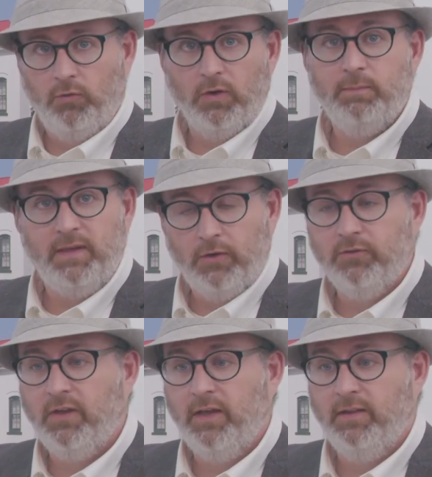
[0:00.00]
heard me now
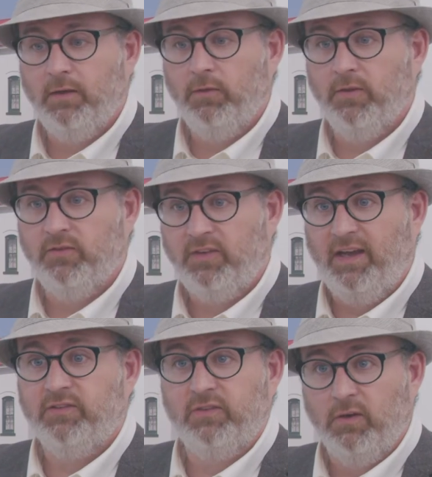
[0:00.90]
say that this
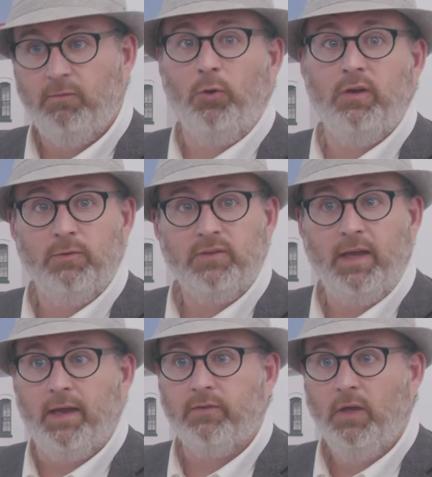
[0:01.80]
tax is an avoidable
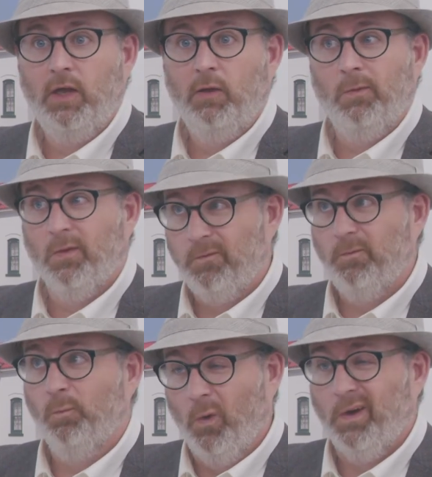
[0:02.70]
tax.
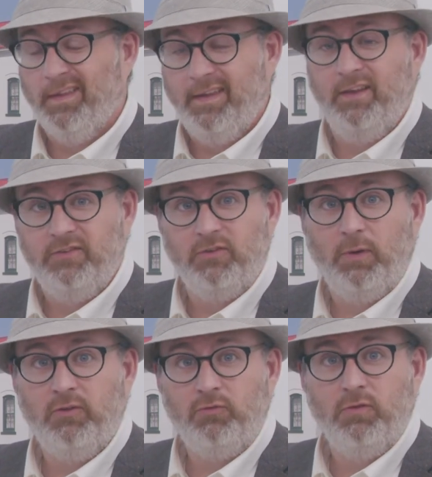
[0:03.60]
One of the easiest
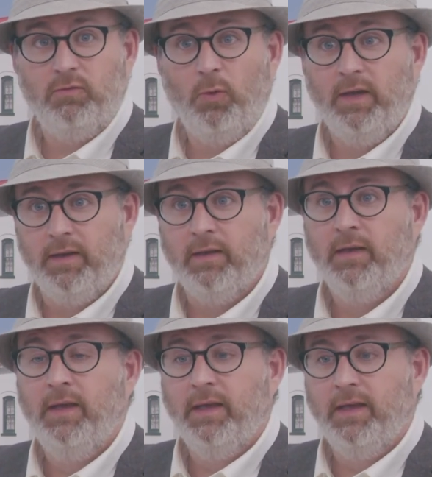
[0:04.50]
ways to avoid it
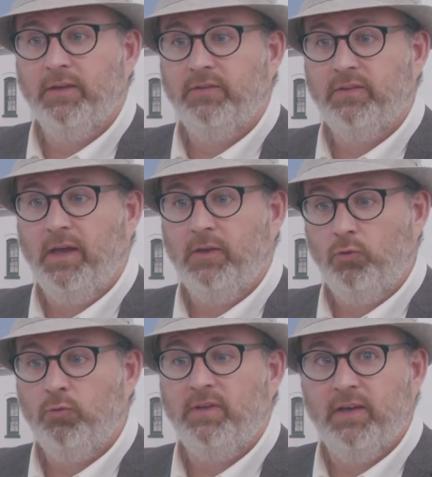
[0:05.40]
is that
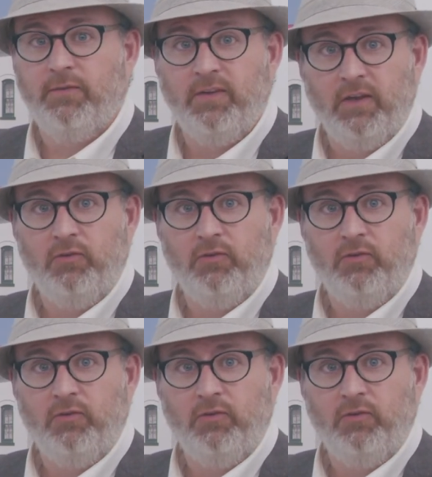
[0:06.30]
you gift it